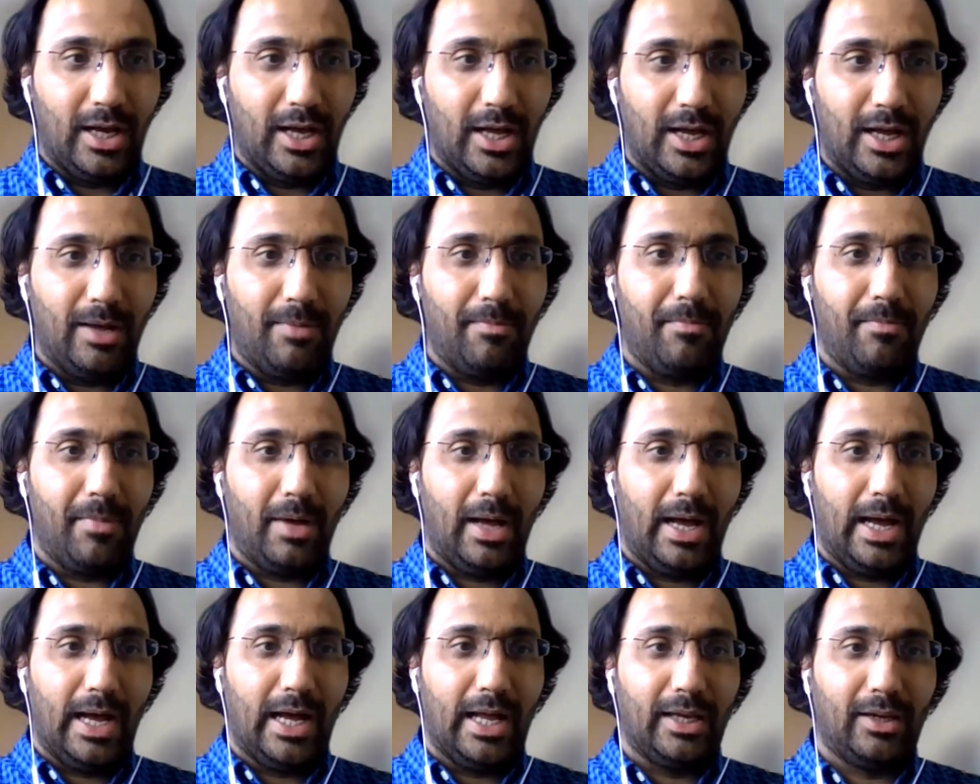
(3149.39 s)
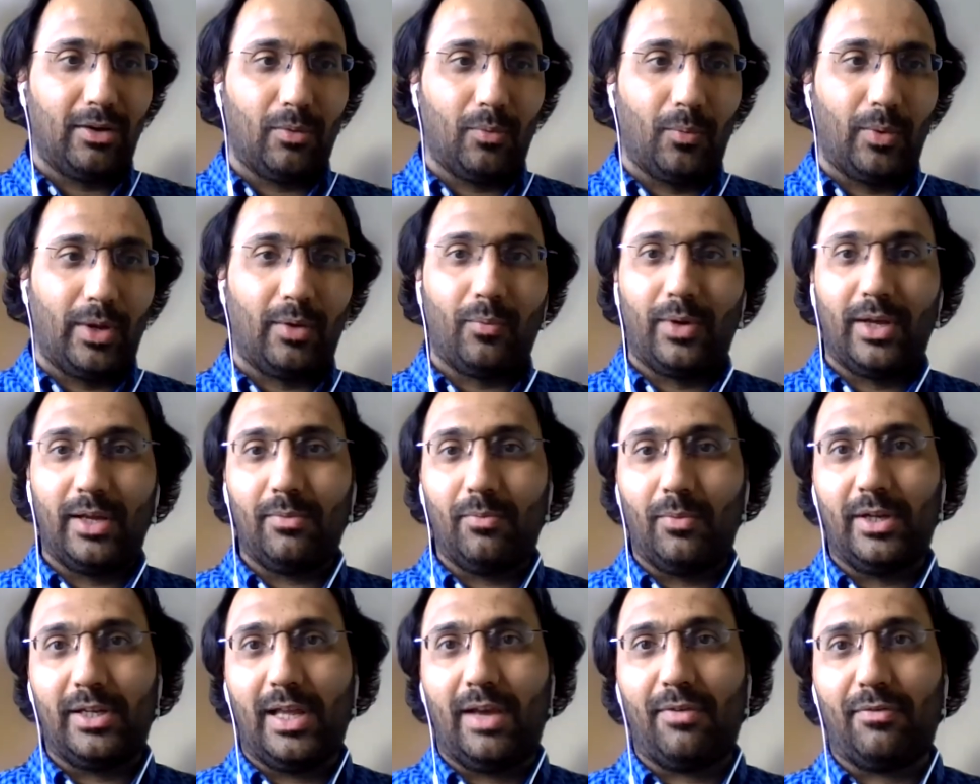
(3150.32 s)
And
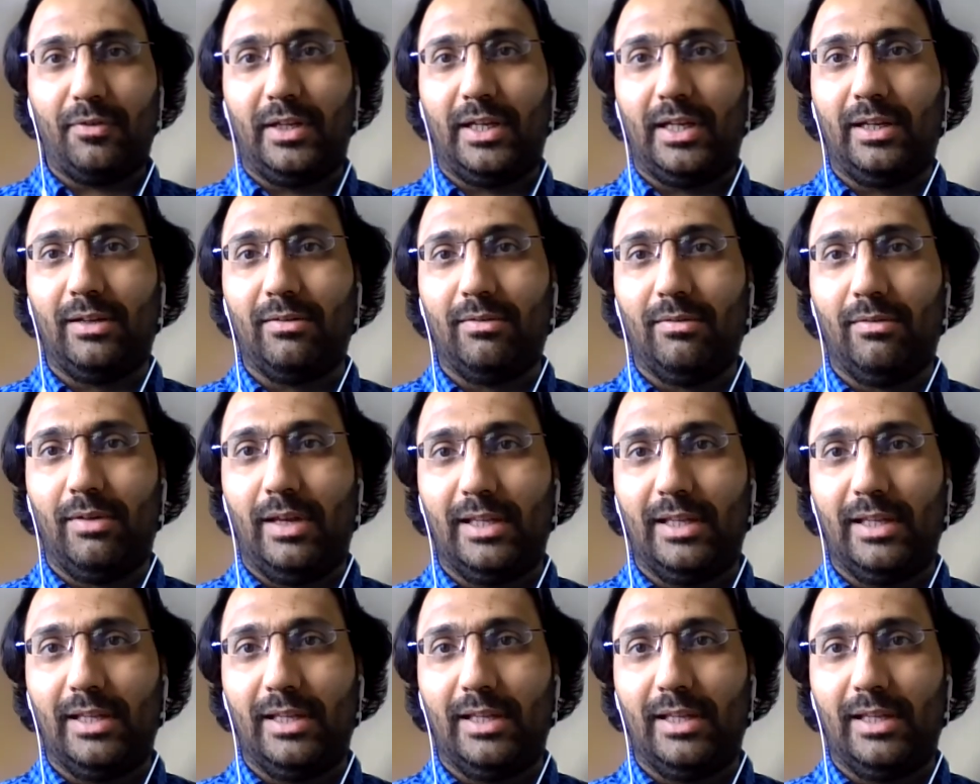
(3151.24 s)
we're definitely